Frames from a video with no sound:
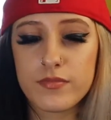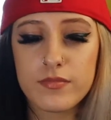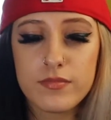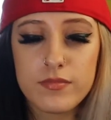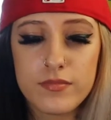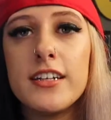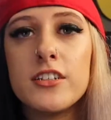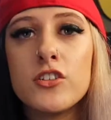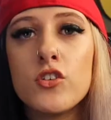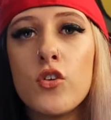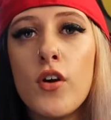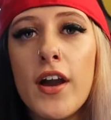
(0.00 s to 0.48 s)

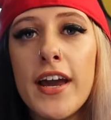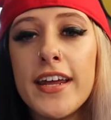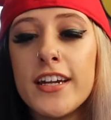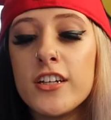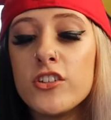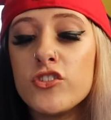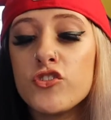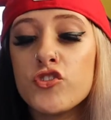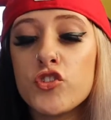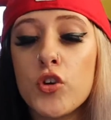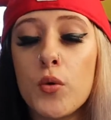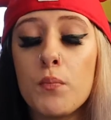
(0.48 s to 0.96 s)
Let's go ahead
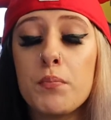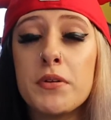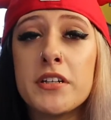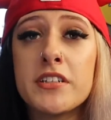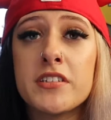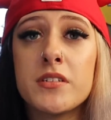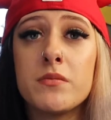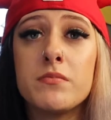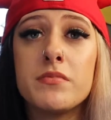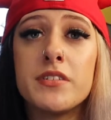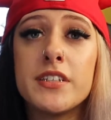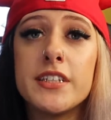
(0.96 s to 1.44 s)
and jump into
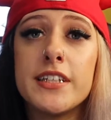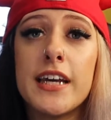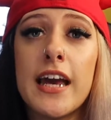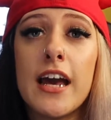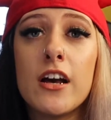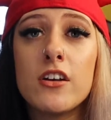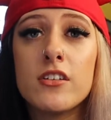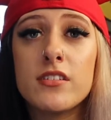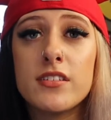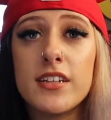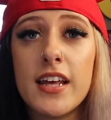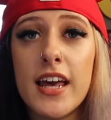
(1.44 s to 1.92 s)
some
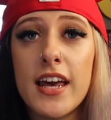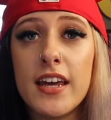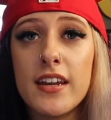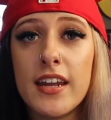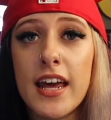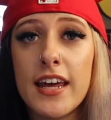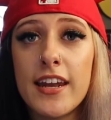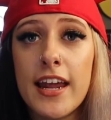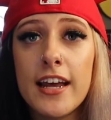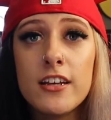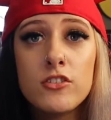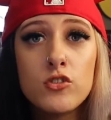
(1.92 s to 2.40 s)
details then.
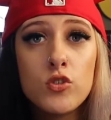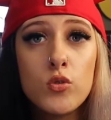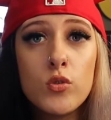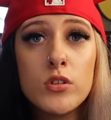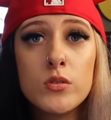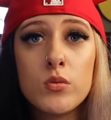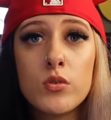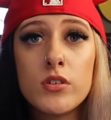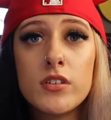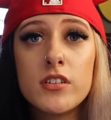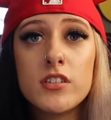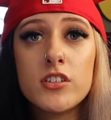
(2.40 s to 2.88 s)
And as always,
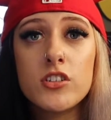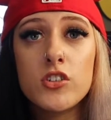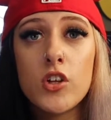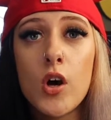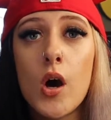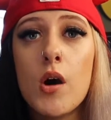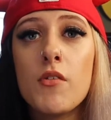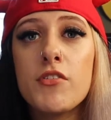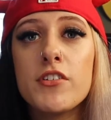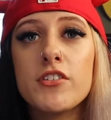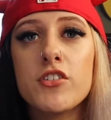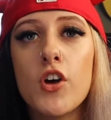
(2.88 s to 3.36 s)
we're going to
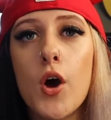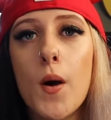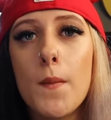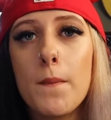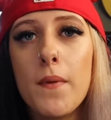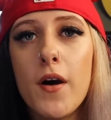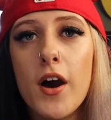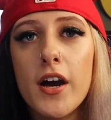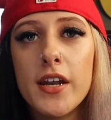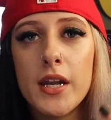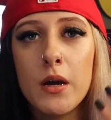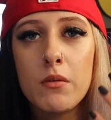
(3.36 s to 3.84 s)
start with this
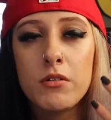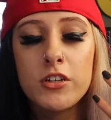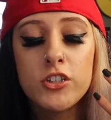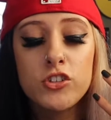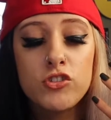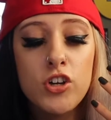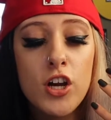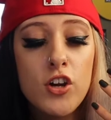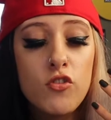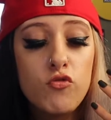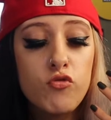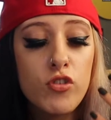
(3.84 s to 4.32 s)
upper. And I'm going to
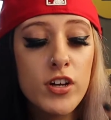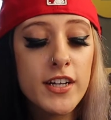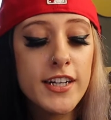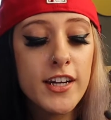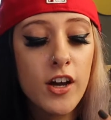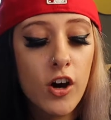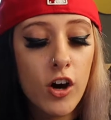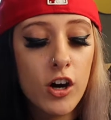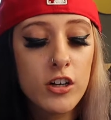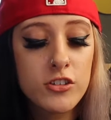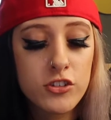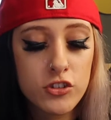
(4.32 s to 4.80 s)
try really
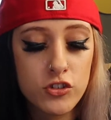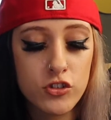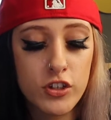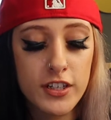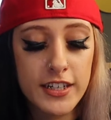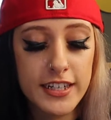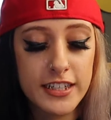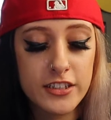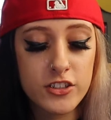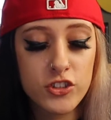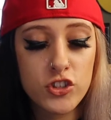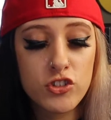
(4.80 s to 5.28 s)
hard to not
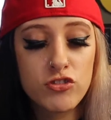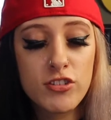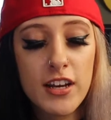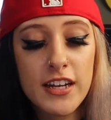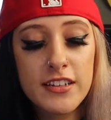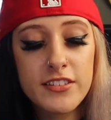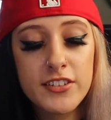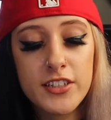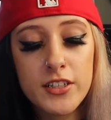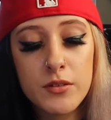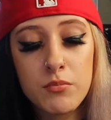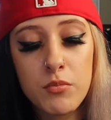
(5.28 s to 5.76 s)
get
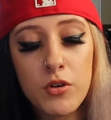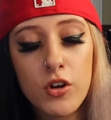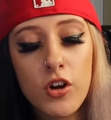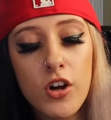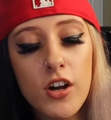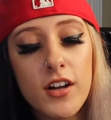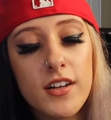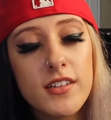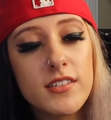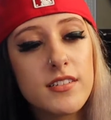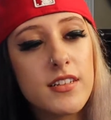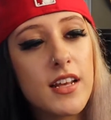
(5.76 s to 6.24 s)
distracted,
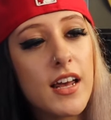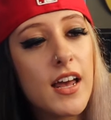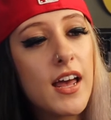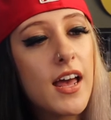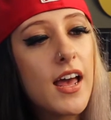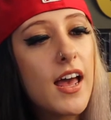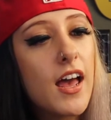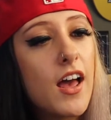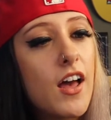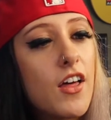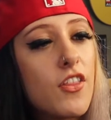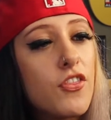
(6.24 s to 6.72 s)
because
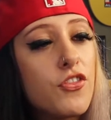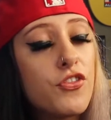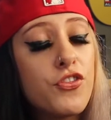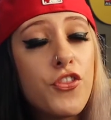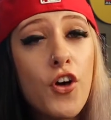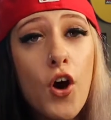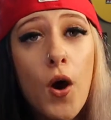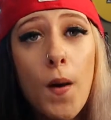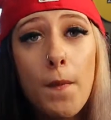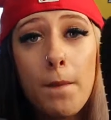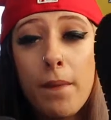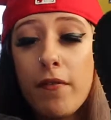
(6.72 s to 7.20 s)
the
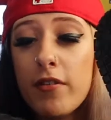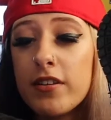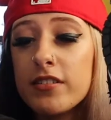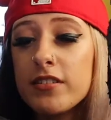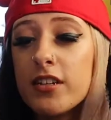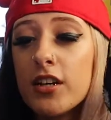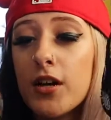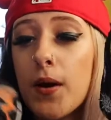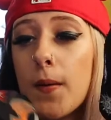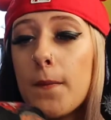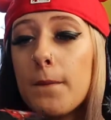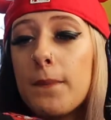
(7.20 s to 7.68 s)
upper is
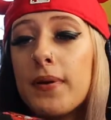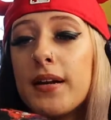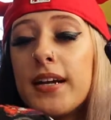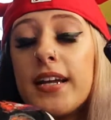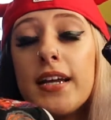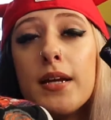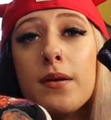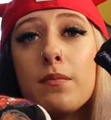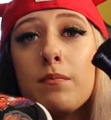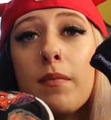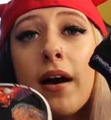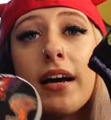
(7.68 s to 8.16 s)
a
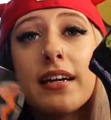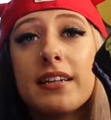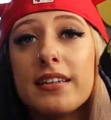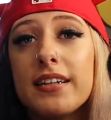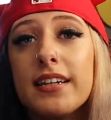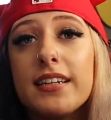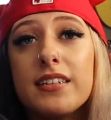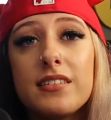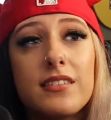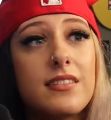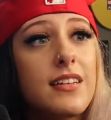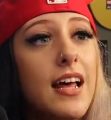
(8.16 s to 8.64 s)
complete
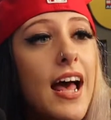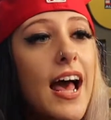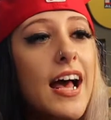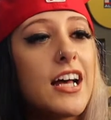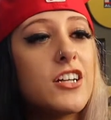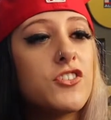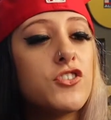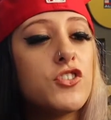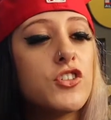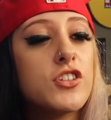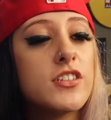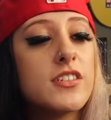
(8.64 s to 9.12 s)
madness.
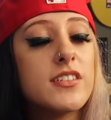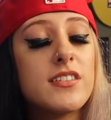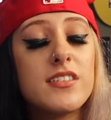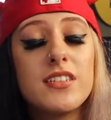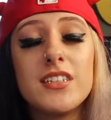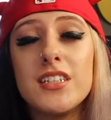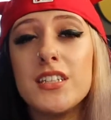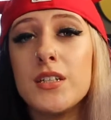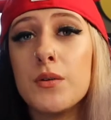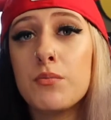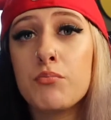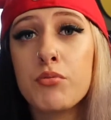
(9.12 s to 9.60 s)
As you can
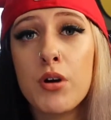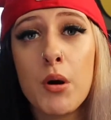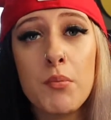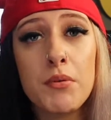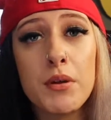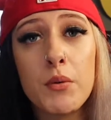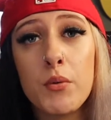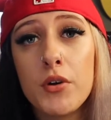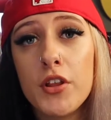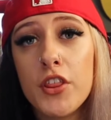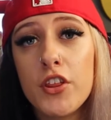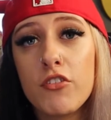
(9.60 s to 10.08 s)
see,
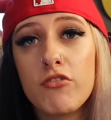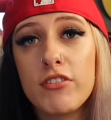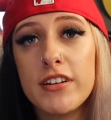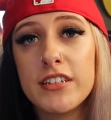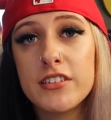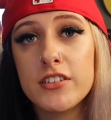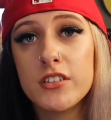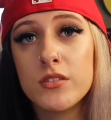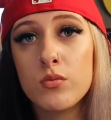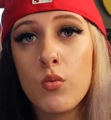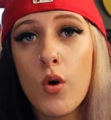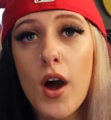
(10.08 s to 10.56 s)
probably one of the
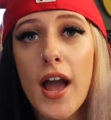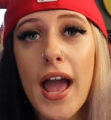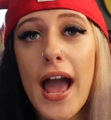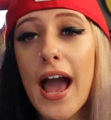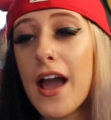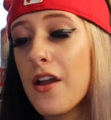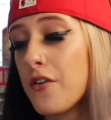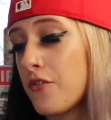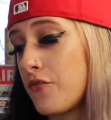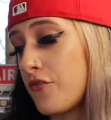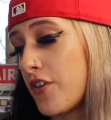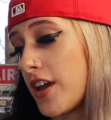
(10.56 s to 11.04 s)
reasons why
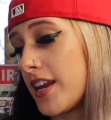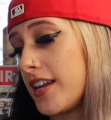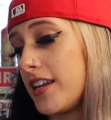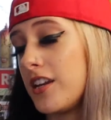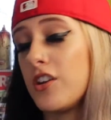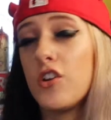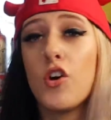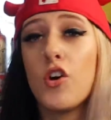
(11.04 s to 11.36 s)
I fell in